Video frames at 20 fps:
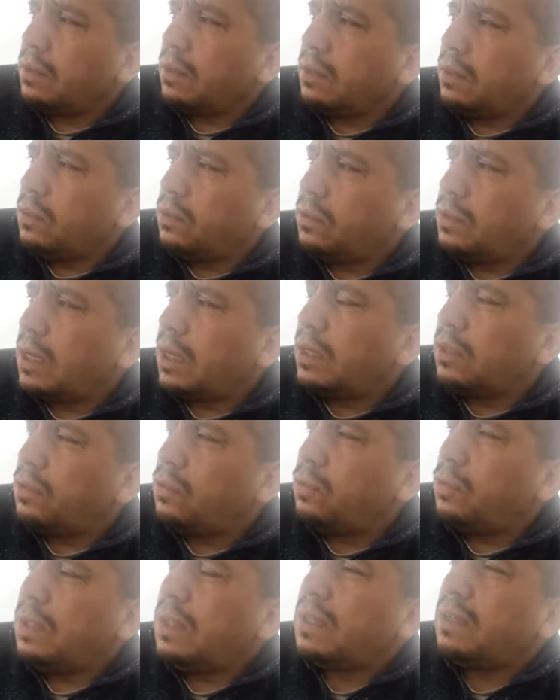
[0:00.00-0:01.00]
you can
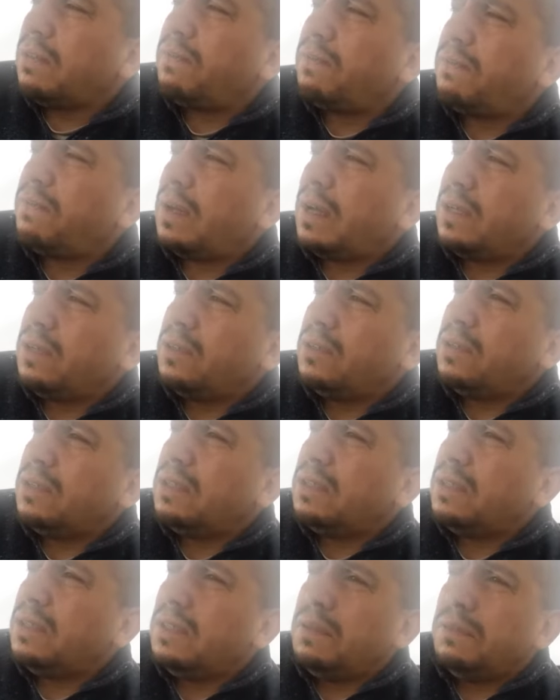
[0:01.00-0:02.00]
treat a fire
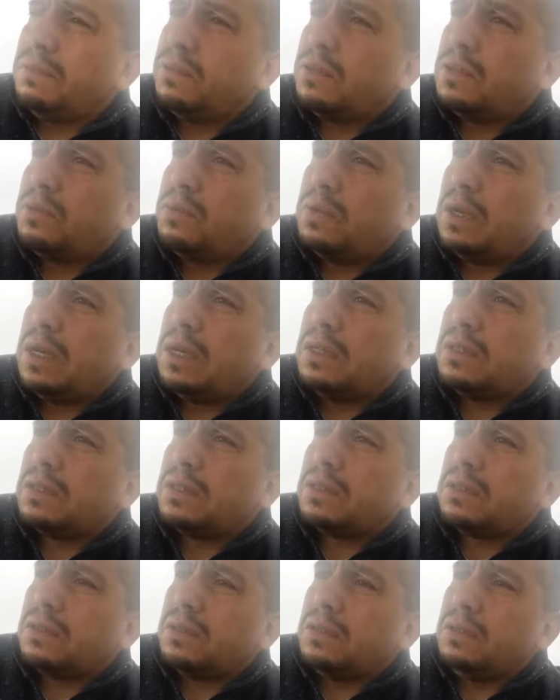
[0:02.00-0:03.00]
in different
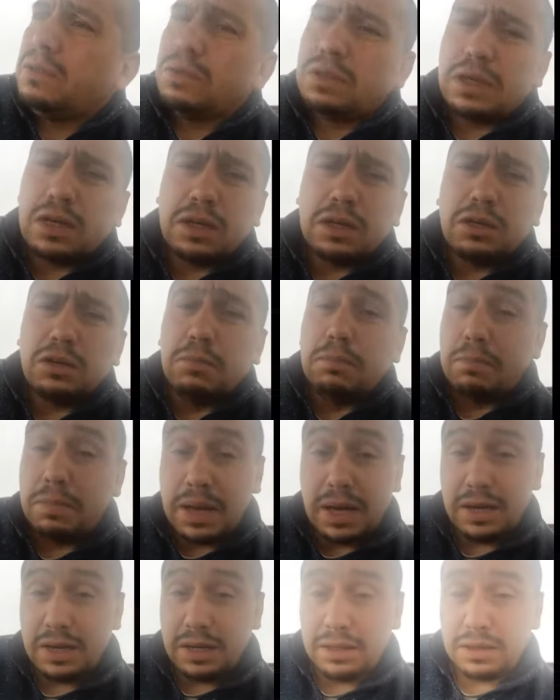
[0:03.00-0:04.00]
ways. You can
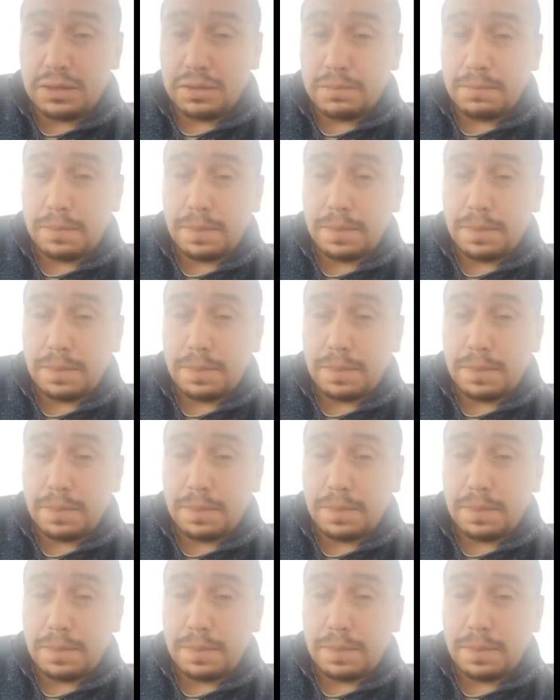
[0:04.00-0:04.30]
combat it,